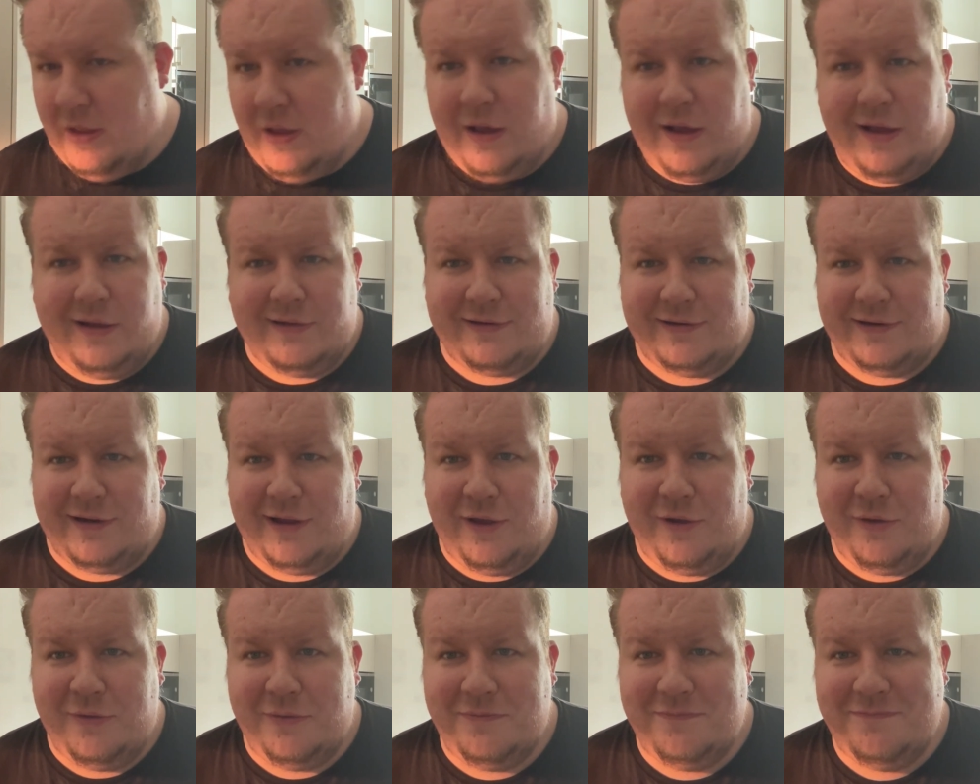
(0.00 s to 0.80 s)
I don't
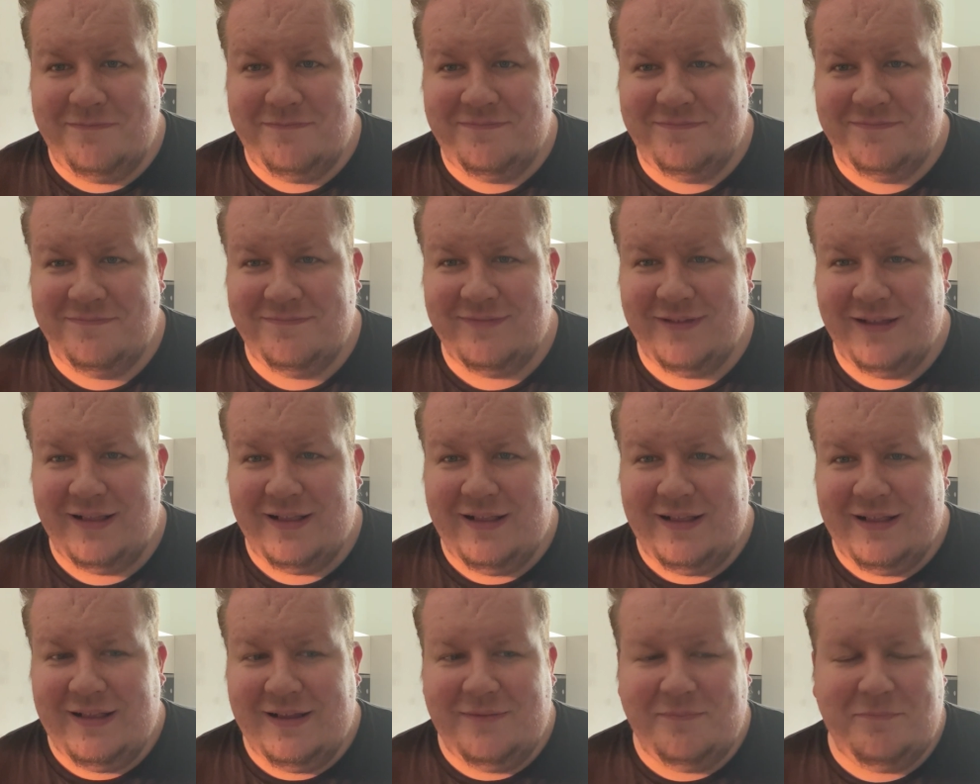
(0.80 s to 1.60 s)
know.
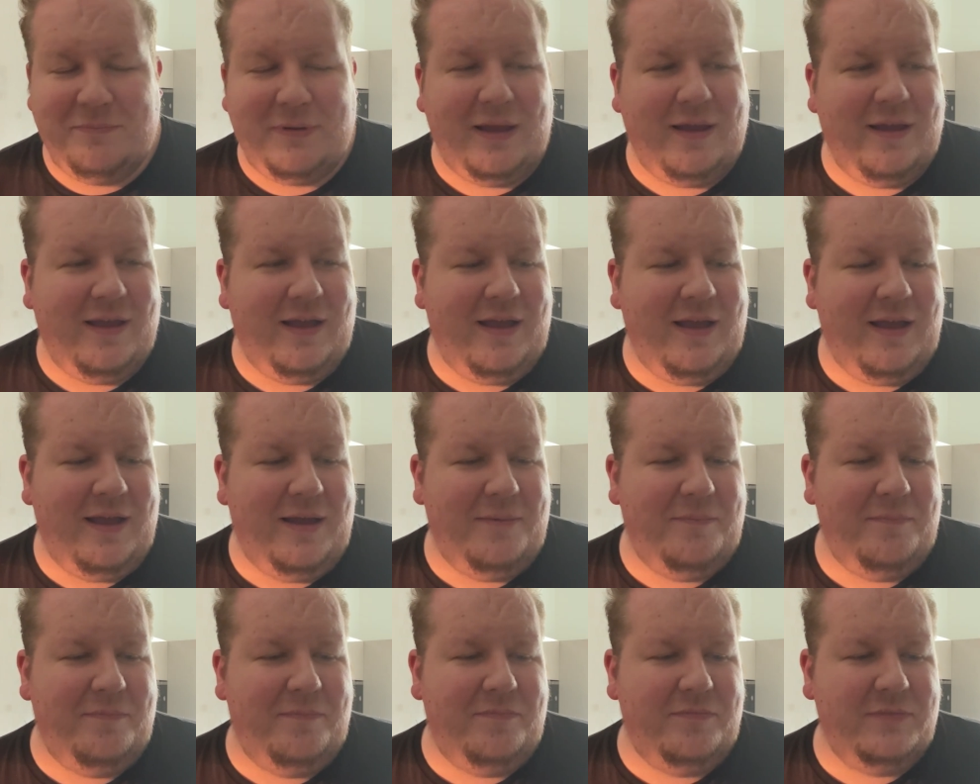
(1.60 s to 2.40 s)
But
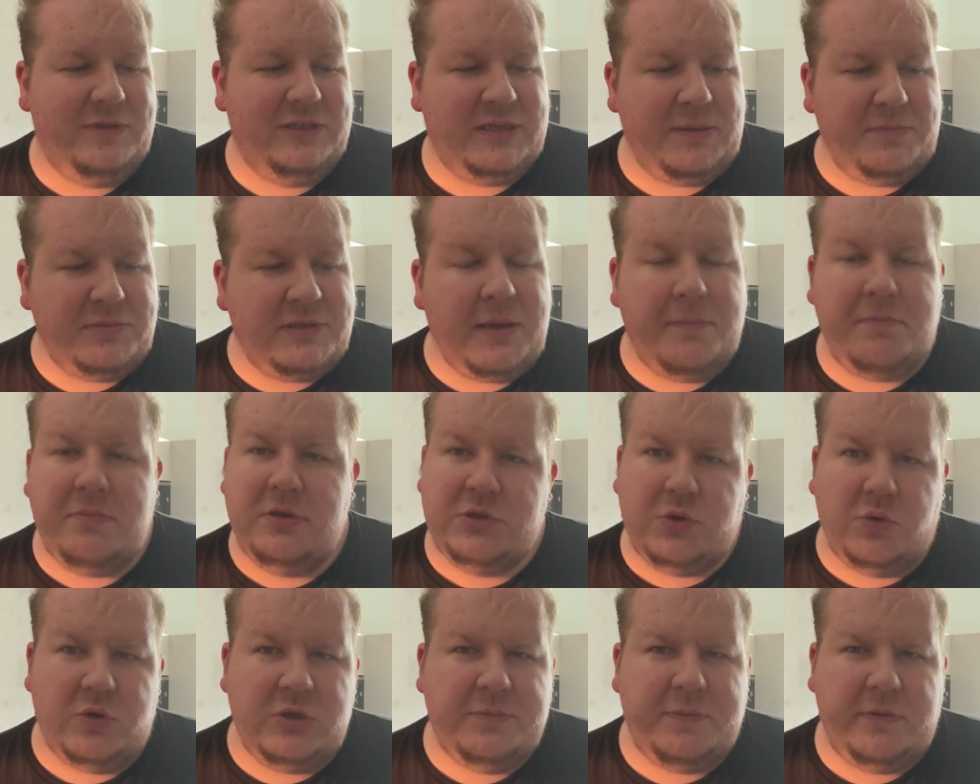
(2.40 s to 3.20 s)

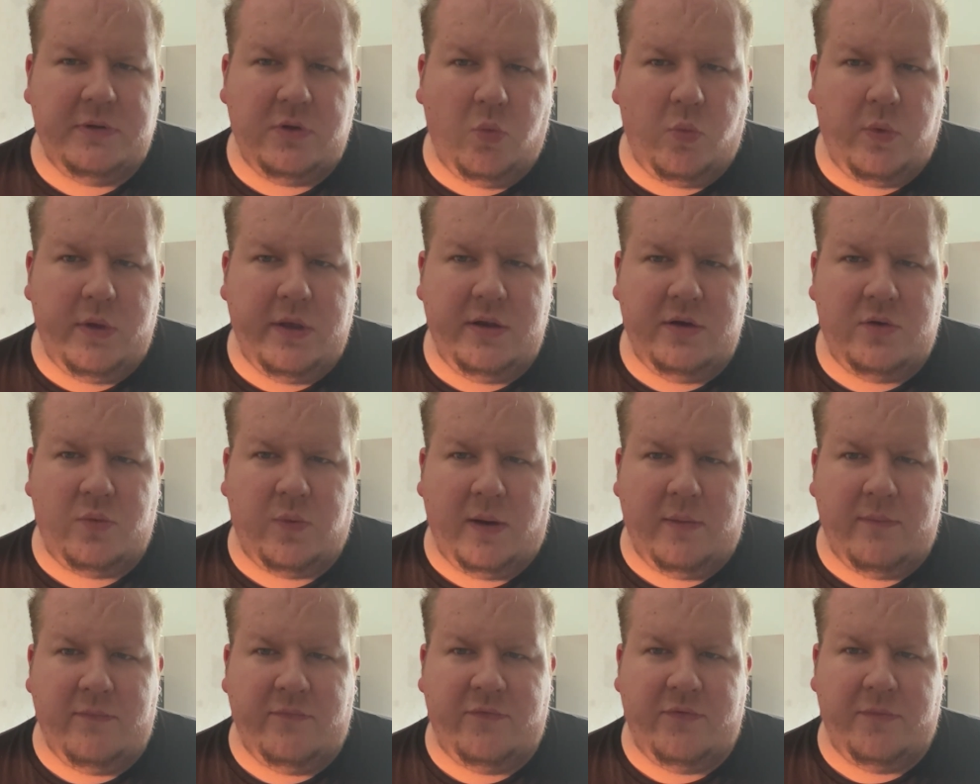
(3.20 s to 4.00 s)
September's always been a weird
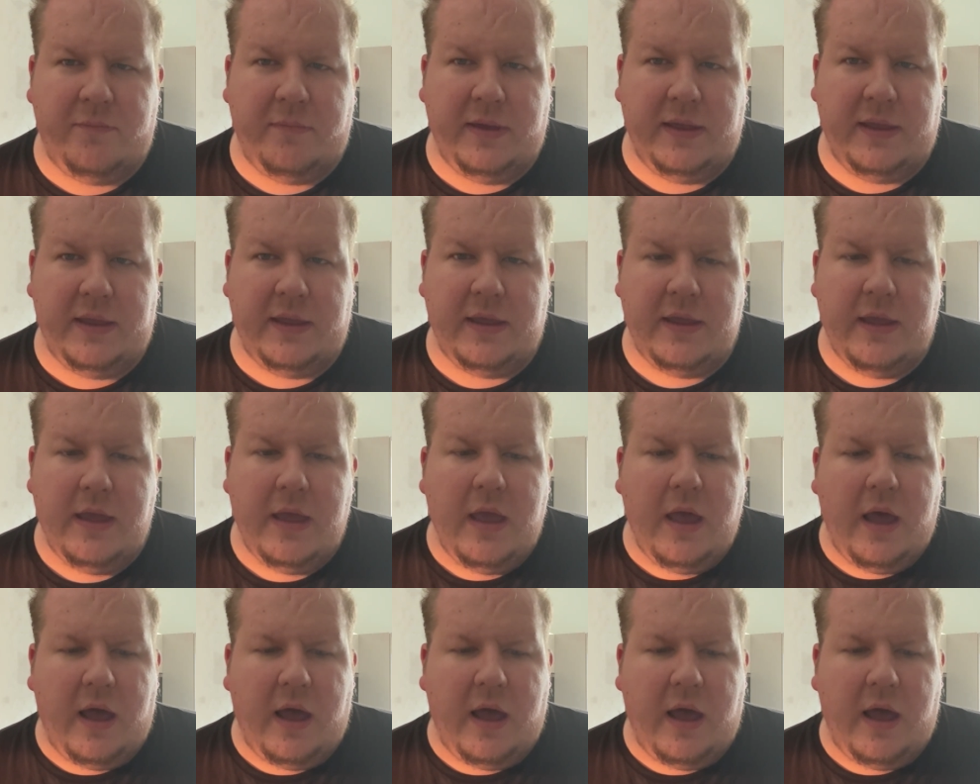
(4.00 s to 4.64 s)
one for me.